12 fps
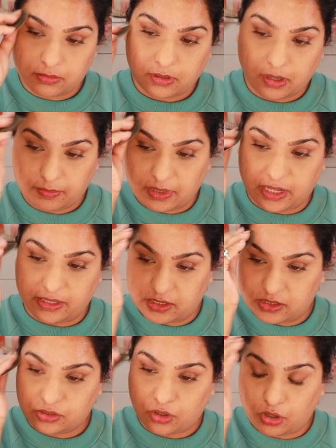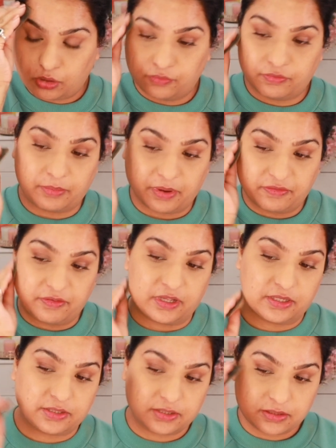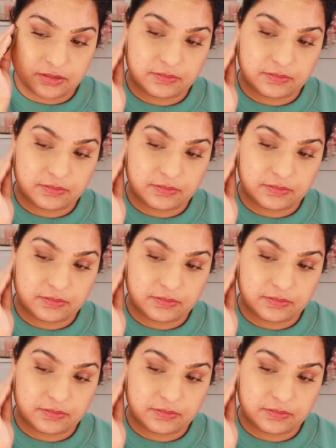applying this all over my face.